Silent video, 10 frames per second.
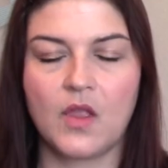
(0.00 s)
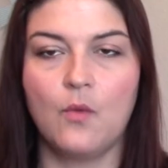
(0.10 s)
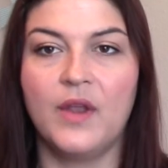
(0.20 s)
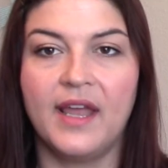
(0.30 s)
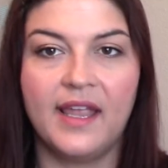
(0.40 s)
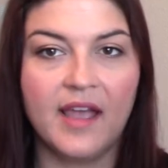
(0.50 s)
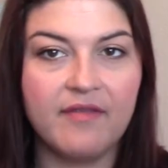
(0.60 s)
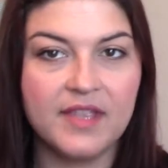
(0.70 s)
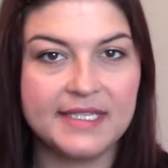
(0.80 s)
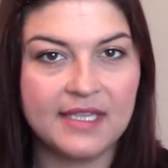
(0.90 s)
When I
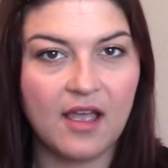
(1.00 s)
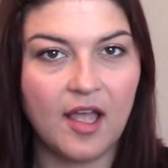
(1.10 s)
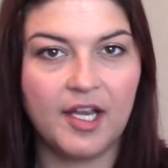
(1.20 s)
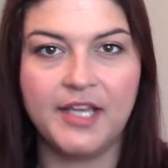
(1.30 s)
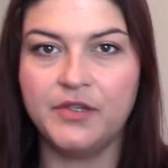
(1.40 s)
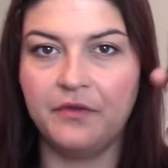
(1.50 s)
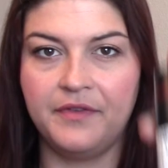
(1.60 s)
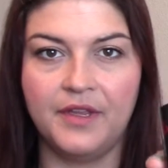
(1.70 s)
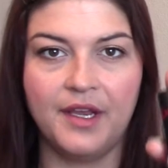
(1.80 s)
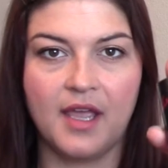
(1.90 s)
have this on, I don't
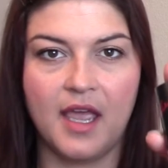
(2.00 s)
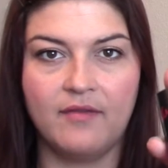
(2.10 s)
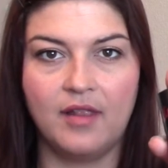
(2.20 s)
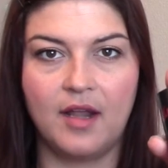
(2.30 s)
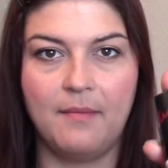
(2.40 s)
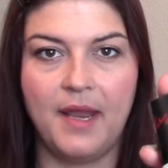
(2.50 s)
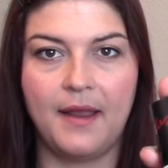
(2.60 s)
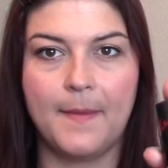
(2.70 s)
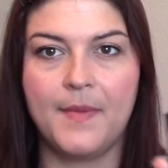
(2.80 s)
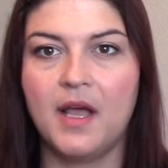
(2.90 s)
feel like I have a lot of
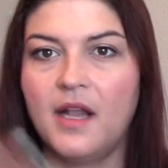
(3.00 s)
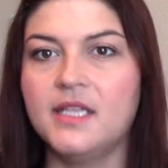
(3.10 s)
makeup on.